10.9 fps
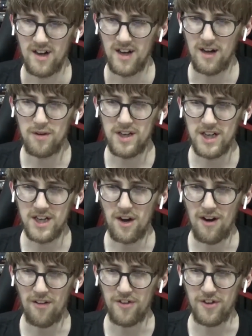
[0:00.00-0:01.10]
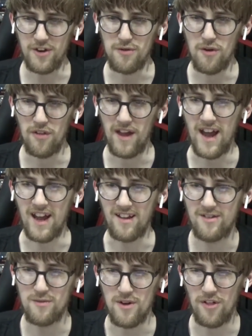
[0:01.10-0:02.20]
And how would she know how to do all
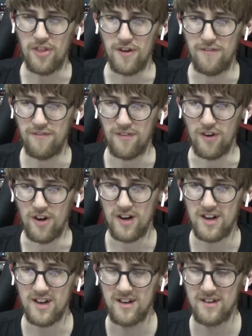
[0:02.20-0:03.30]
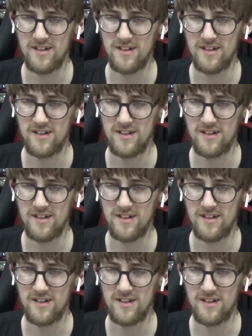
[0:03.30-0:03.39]
this? What the fuck?